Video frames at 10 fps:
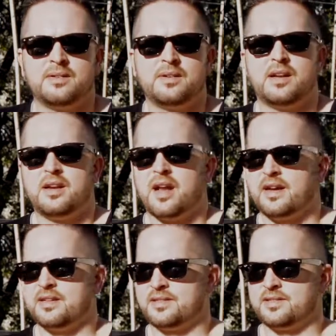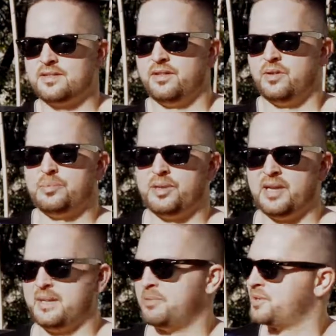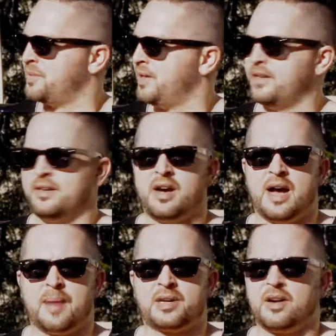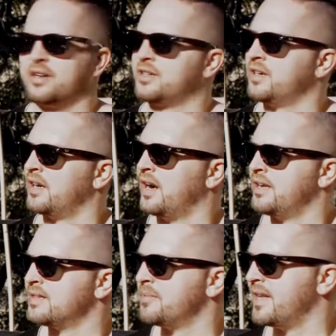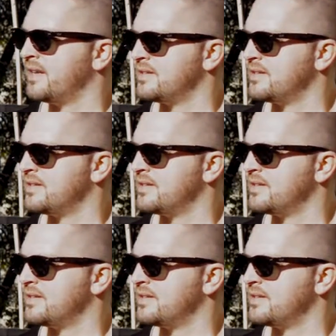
a nice little play between a hop character and some of that